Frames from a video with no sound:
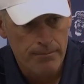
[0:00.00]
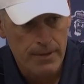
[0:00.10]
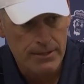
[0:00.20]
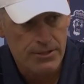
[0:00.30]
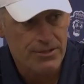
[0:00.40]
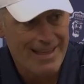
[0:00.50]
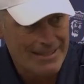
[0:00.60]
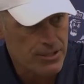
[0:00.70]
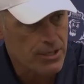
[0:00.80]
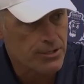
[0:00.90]

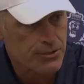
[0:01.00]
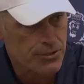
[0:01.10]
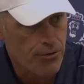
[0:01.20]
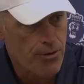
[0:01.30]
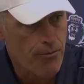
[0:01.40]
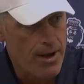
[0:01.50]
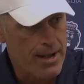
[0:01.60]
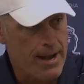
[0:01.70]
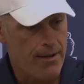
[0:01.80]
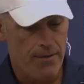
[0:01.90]
That's a concern right now,